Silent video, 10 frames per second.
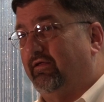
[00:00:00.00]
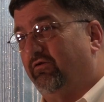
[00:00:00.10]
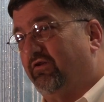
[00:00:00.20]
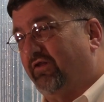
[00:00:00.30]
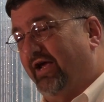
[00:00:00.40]
there
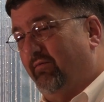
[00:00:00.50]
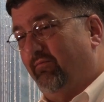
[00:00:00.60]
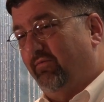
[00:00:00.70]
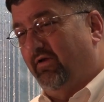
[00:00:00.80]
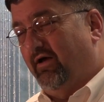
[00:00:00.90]
was a
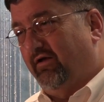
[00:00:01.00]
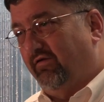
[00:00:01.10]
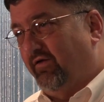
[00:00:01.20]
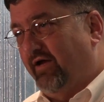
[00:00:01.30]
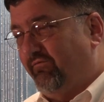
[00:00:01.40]

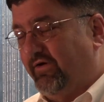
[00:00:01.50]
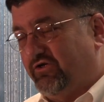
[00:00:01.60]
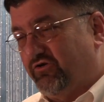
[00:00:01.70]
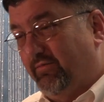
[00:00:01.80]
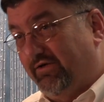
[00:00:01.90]
lamp
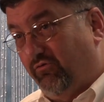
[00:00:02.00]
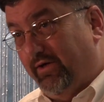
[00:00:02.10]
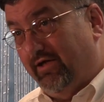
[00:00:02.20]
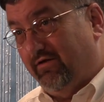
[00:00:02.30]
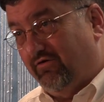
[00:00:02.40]
fixture
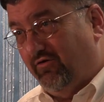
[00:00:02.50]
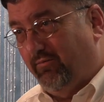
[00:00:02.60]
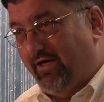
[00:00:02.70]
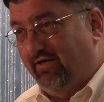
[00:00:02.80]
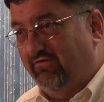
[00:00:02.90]
between the 2
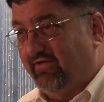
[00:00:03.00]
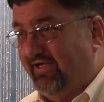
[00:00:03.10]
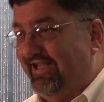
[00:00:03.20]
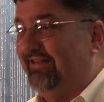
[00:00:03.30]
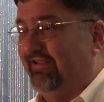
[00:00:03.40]
beds.
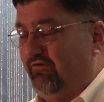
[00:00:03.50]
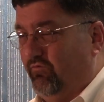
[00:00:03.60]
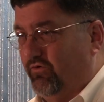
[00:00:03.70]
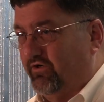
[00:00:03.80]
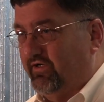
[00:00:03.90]
It
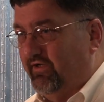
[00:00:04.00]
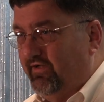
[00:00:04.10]
didn't work.